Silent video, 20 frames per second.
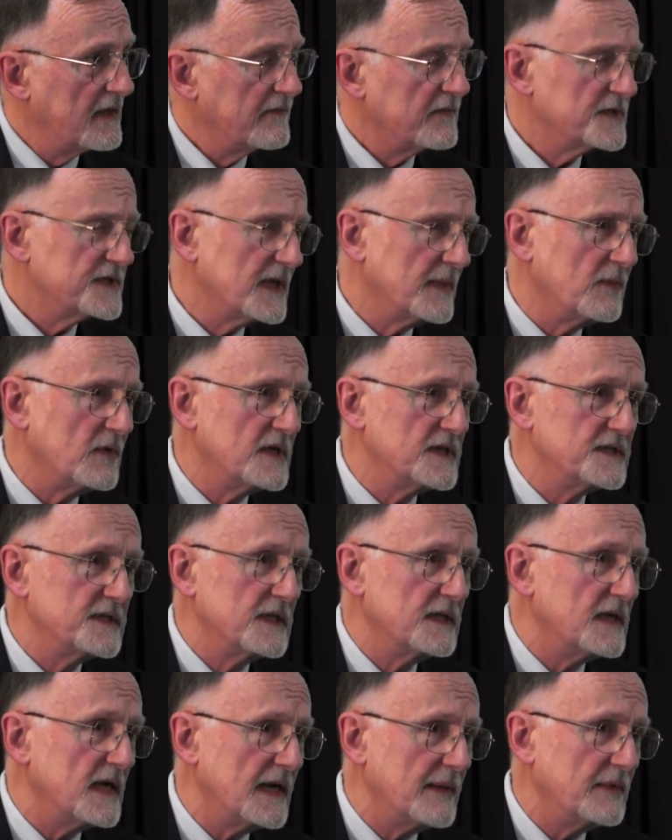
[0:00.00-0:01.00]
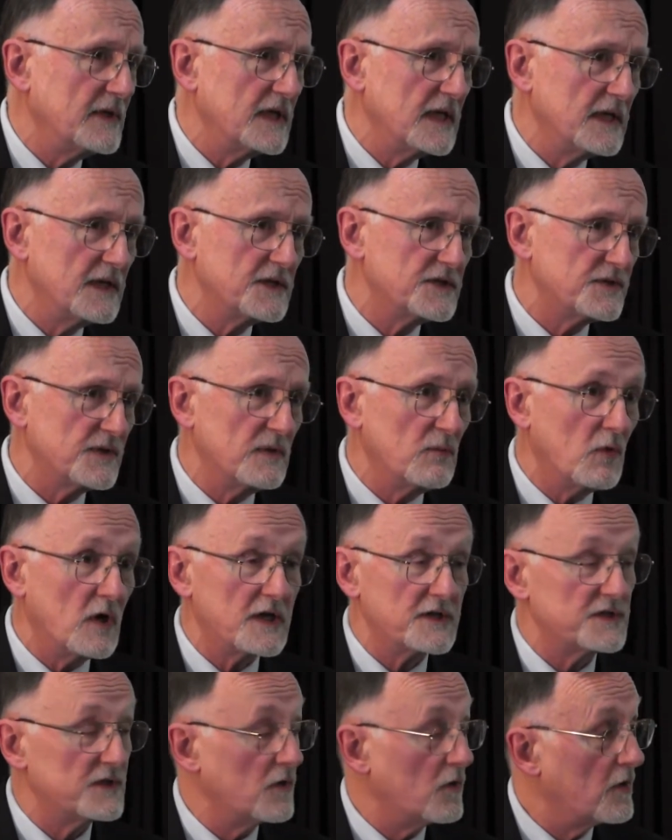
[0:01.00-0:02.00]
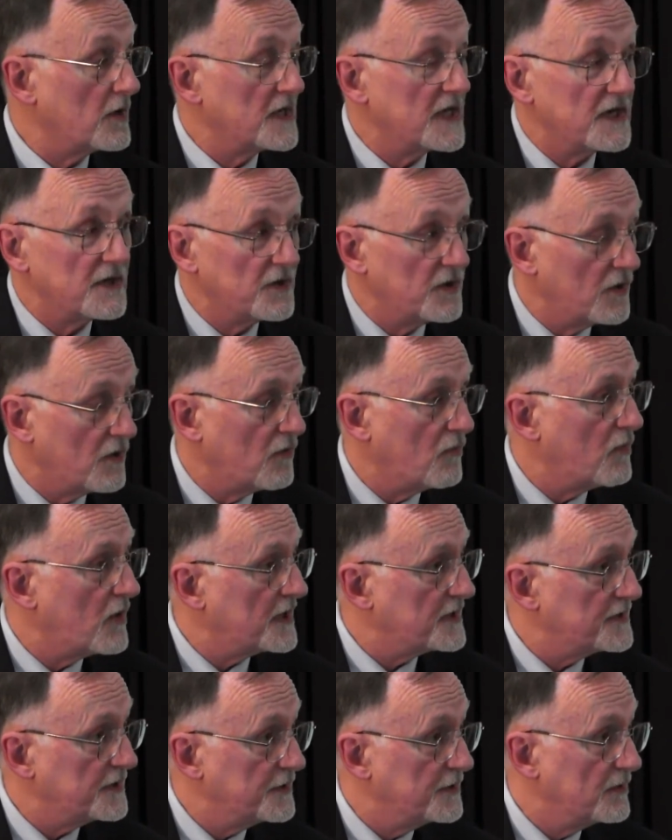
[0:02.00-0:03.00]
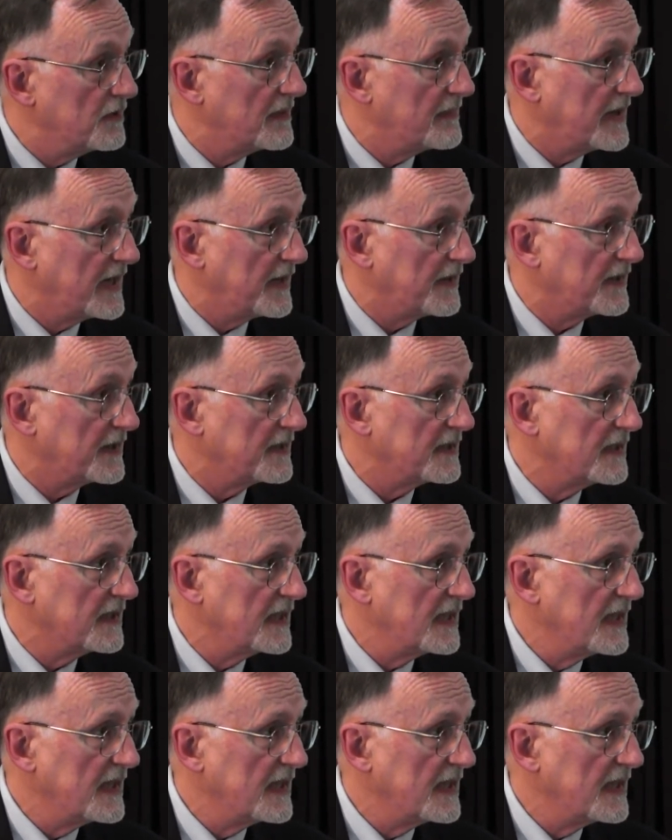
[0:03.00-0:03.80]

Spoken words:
For some reason, the diamond industry wasn't or didn't know what to do about it.